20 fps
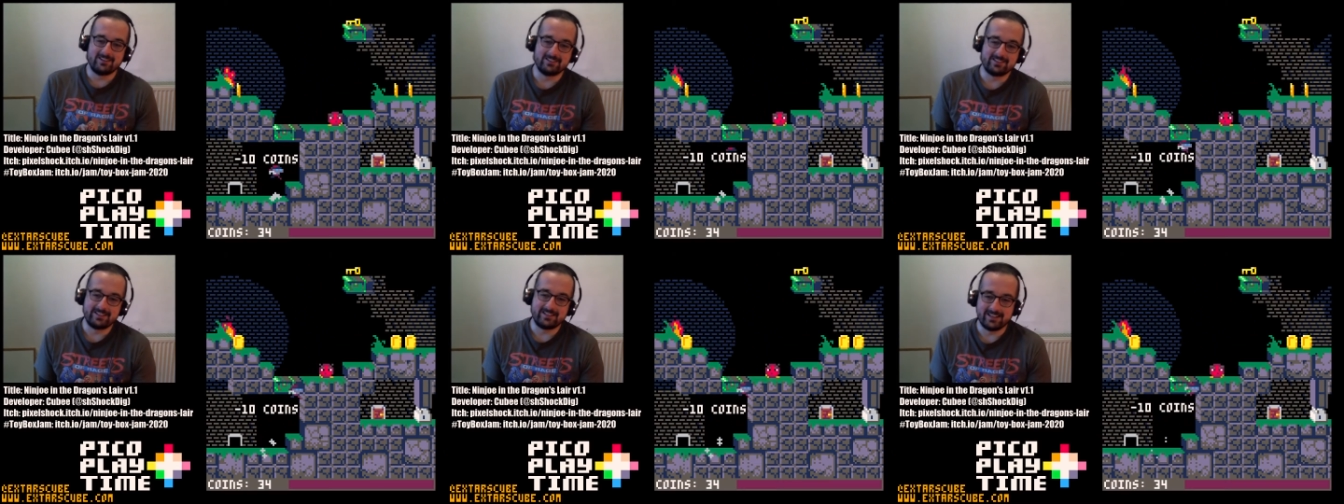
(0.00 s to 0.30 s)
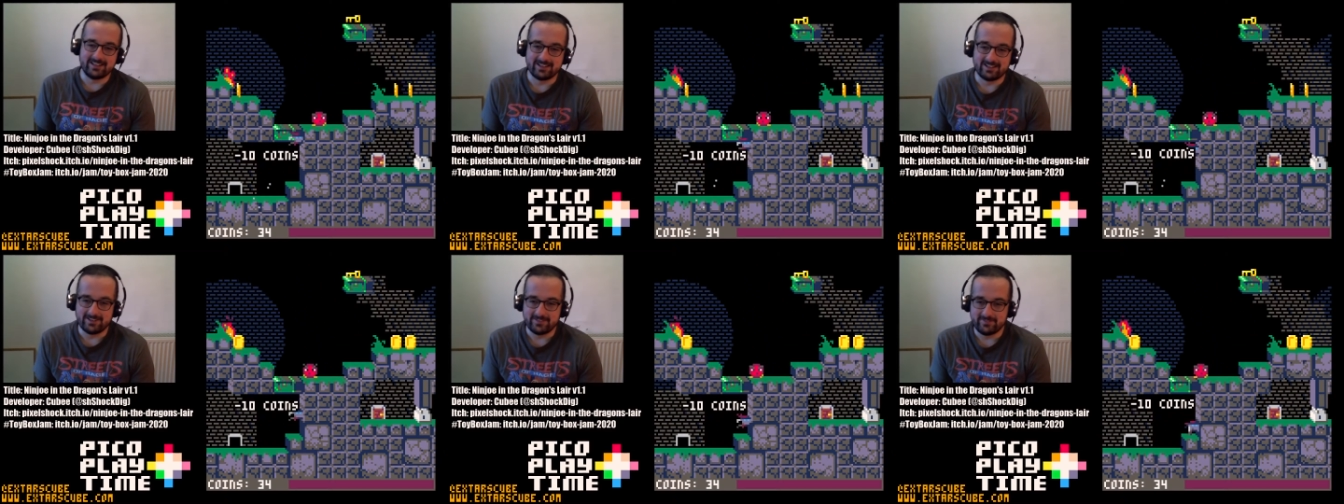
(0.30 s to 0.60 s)

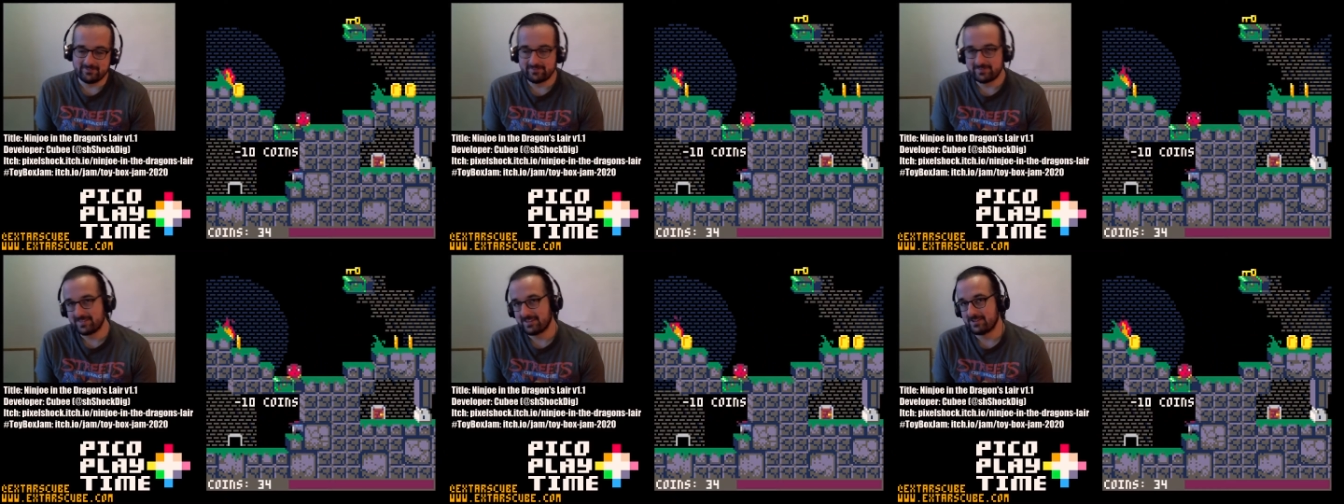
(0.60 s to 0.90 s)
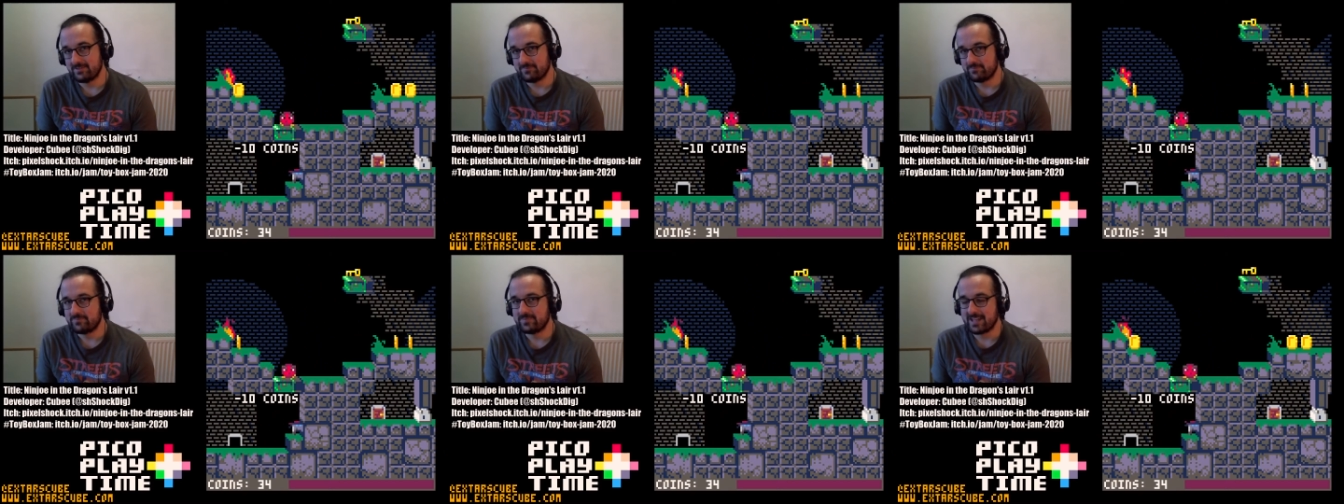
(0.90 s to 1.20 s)
dear.
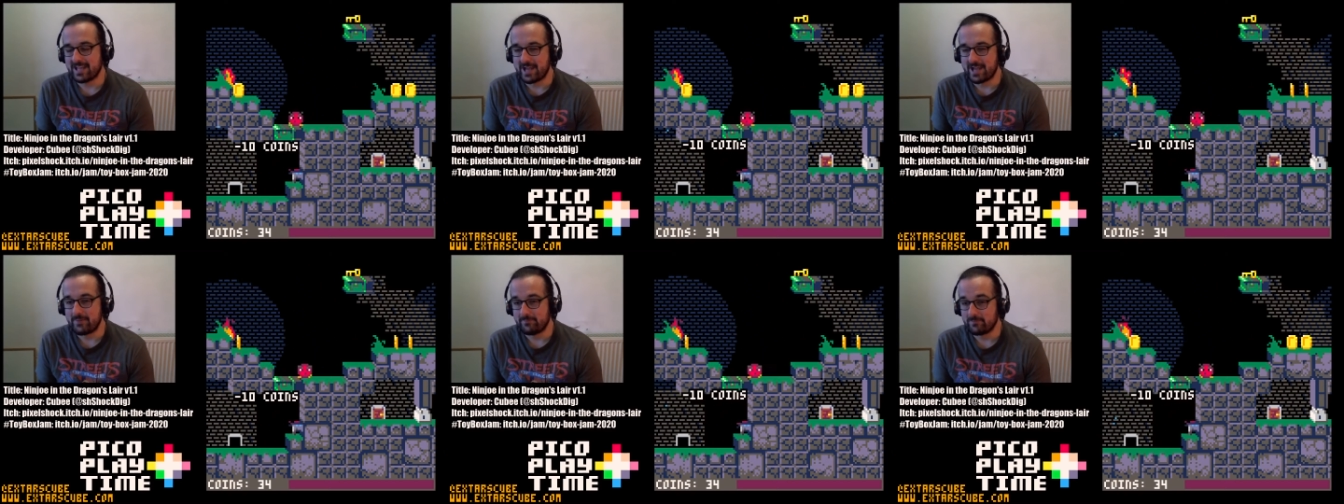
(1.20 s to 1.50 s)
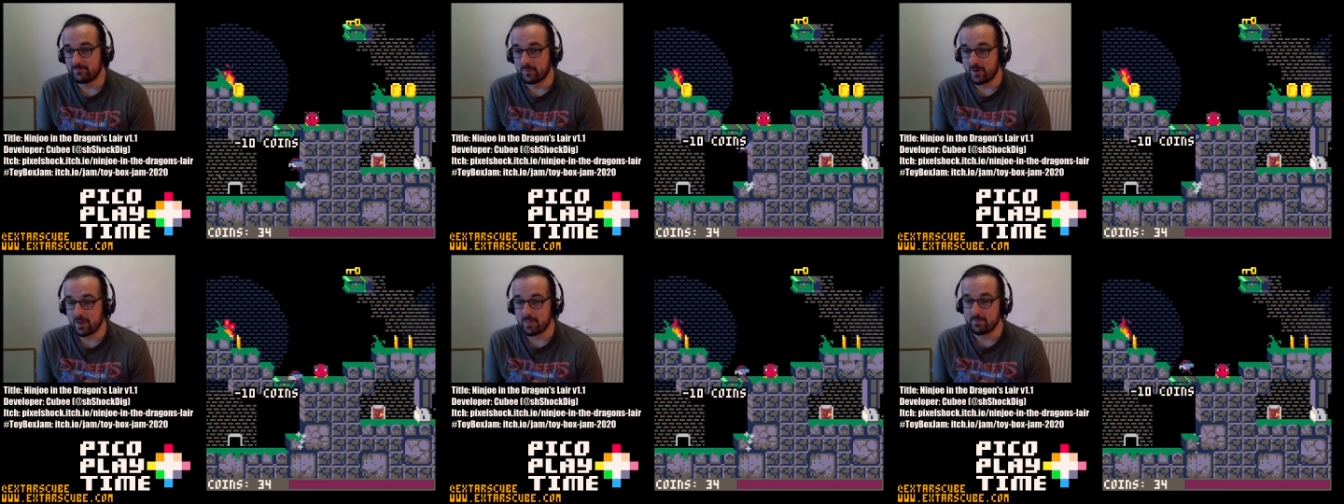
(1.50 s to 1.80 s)
Yeah,
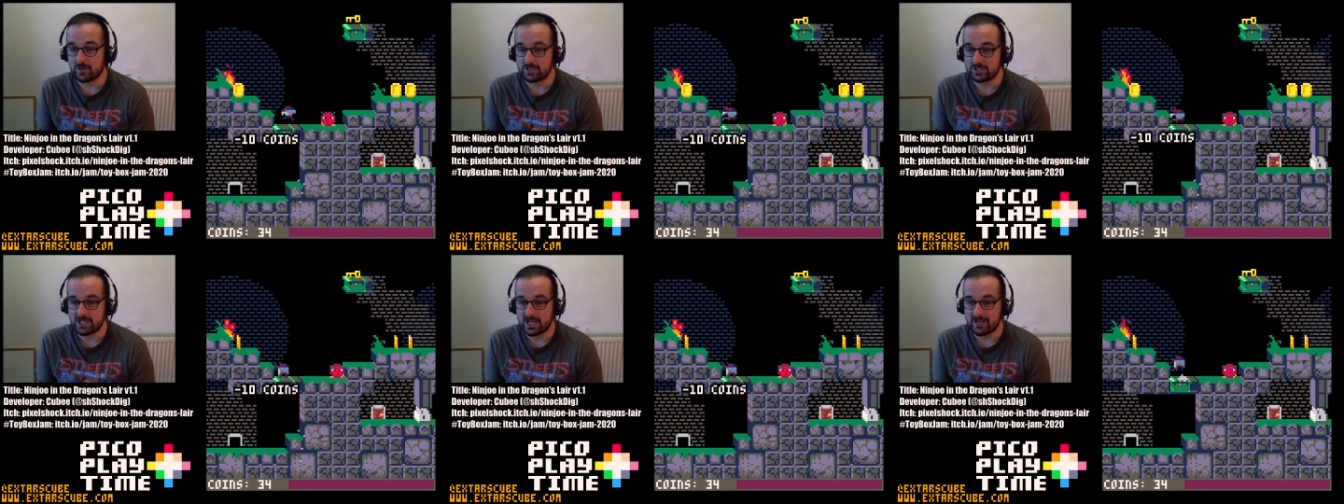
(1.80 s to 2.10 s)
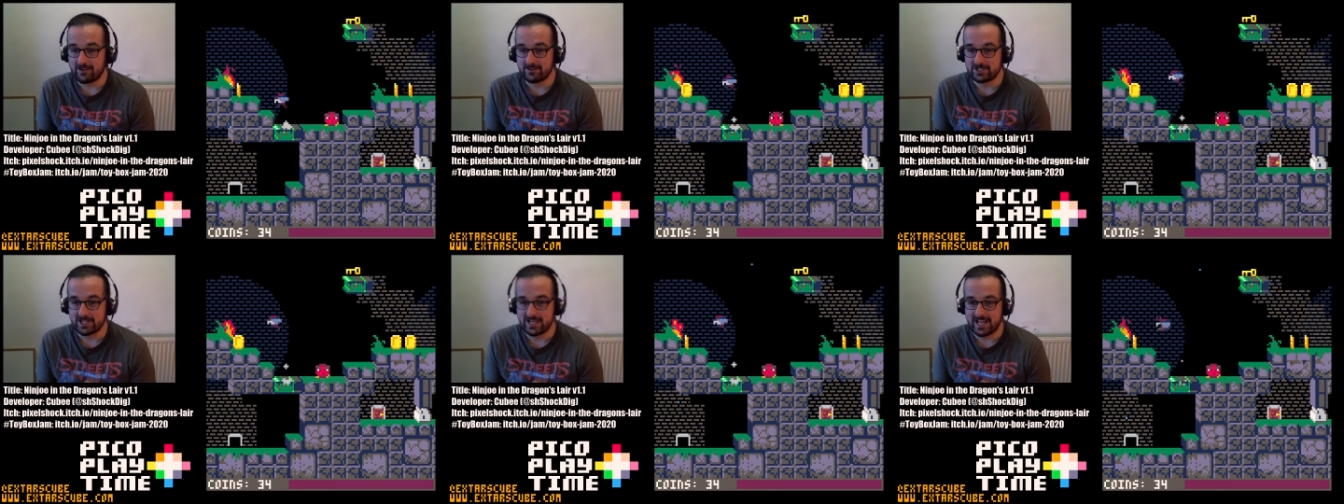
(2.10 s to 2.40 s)
one of the more
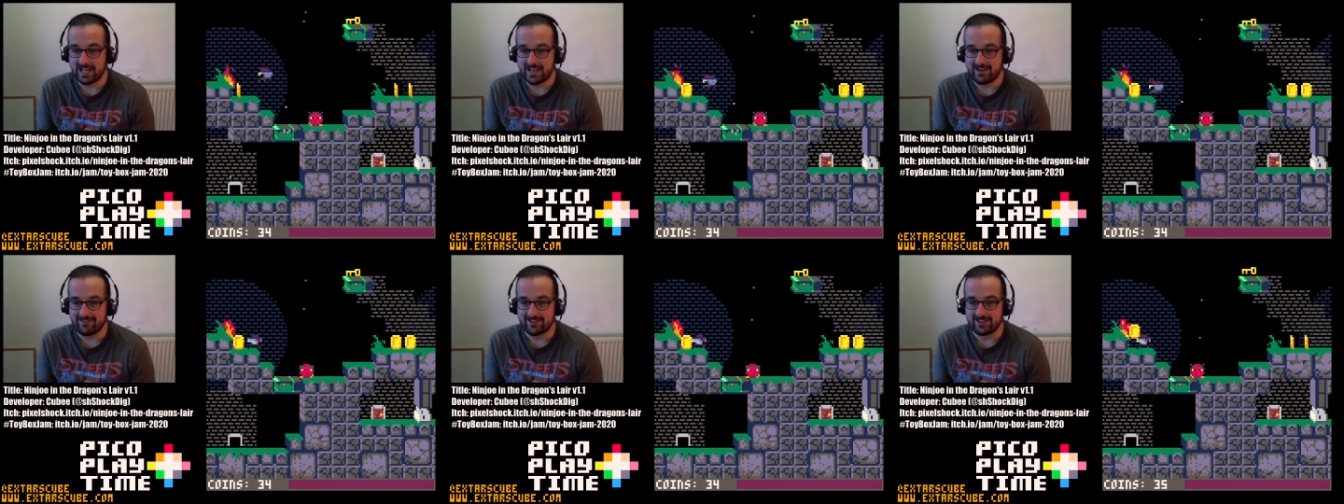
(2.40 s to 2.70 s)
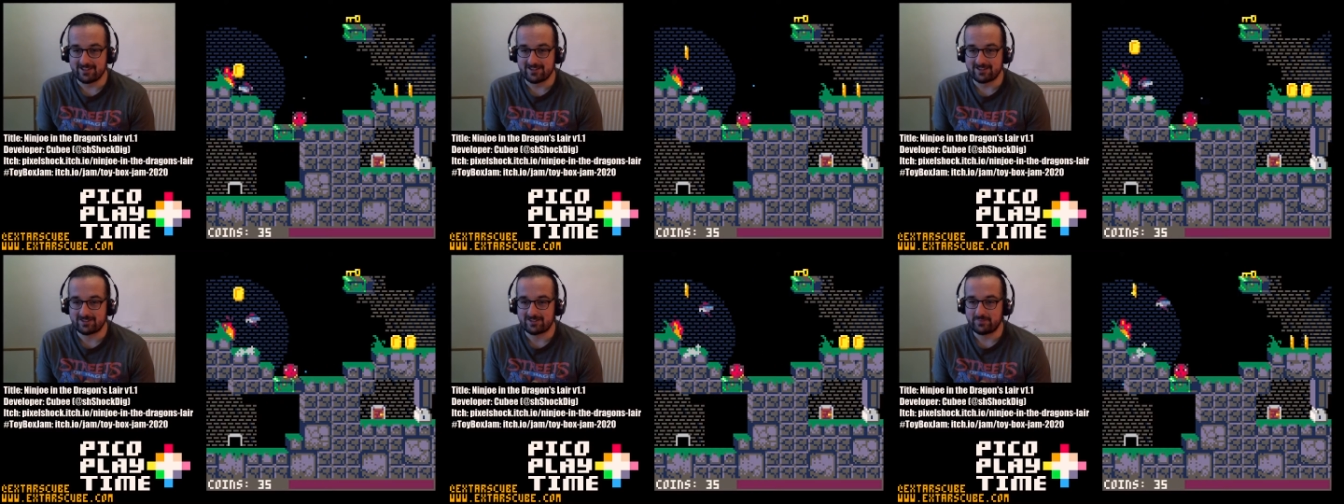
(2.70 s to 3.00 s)
challenging
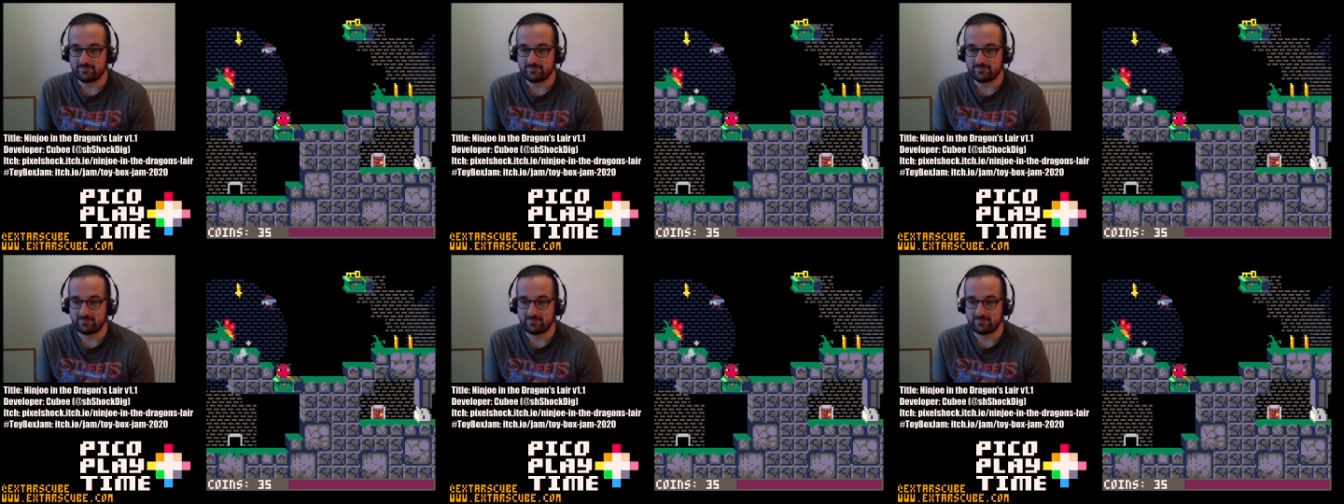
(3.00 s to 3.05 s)
areas.